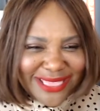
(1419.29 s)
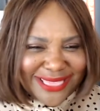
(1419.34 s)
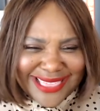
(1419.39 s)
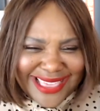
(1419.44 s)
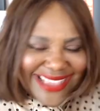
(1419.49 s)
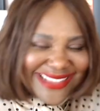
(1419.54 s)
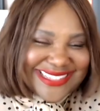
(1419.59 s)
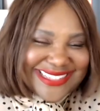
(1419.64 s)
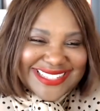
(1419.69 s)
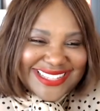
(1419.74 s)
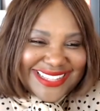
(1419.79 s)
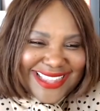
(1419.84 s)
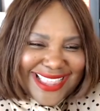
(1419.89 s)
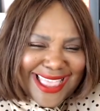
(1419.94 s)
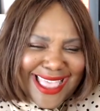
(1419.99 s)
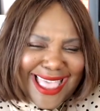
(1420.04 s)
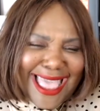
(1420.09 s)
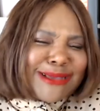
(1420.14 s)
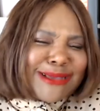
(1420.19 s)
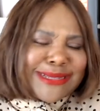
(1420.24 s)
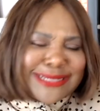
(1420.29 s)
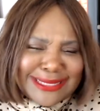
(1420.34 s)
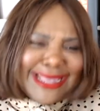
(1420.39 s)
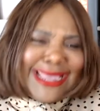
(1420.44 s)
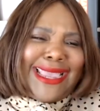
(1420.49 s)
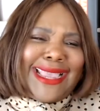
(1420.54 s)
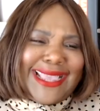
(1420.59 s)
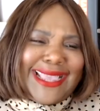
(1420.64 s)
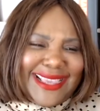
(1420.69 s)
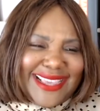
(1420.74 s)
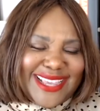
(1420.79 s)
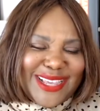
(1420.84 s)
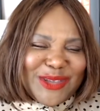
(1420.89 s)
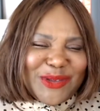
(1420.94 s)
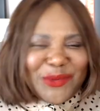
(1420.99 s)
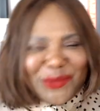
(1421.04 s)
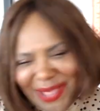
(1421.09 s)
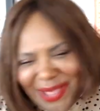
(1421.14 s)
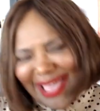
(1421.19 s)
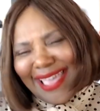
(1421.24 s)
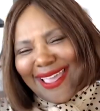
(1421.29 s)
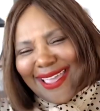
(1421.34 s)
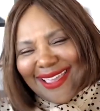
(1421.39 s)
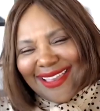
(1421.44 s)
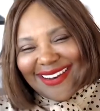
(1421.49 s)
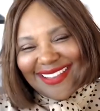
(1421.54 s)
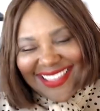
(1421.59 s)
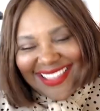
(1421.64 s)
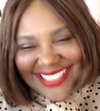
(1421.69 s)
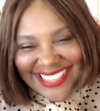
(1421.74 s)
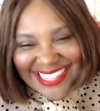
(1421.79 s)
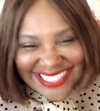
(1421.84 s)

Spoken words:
I mean, I was like, what?